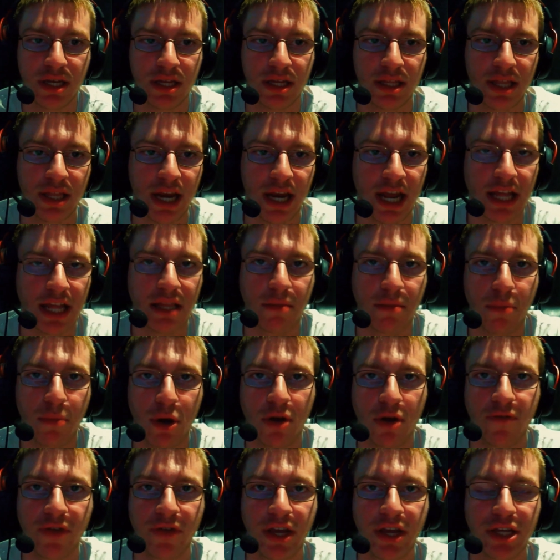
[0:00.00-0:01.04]
that I had the
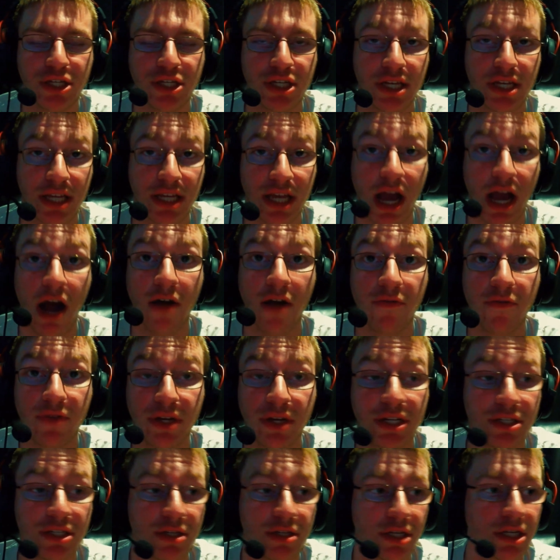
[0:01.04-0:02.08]
motivation, the
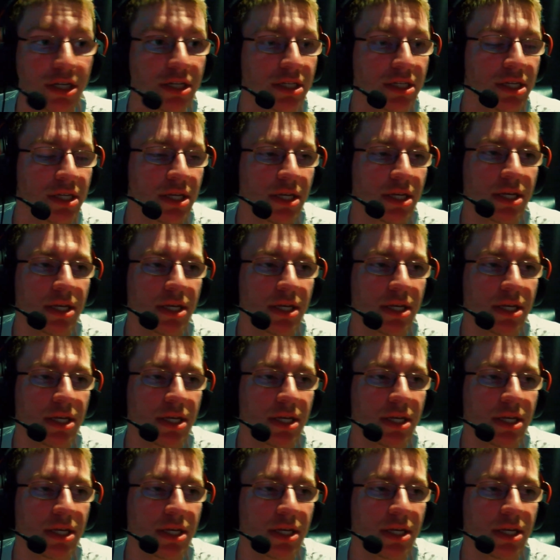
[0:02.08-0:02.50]
confidence, because